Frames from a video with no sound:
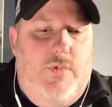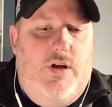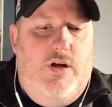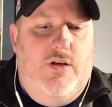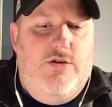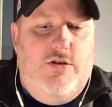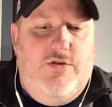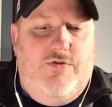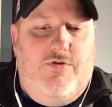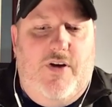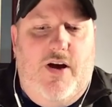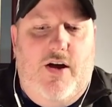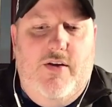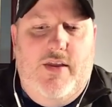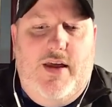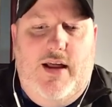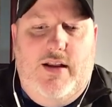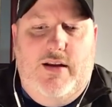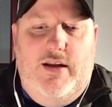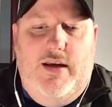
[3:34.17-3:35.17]
just follow
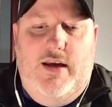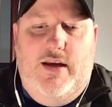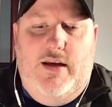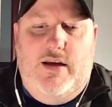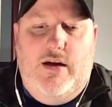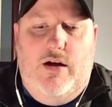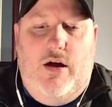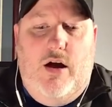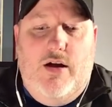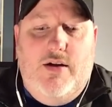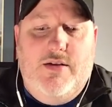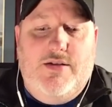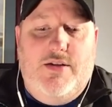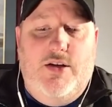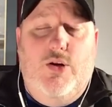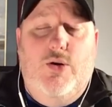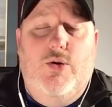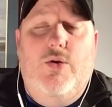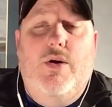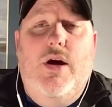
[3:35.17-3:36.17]
that link.
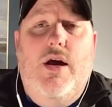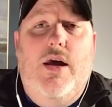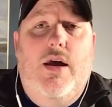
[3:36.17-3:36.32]
Also,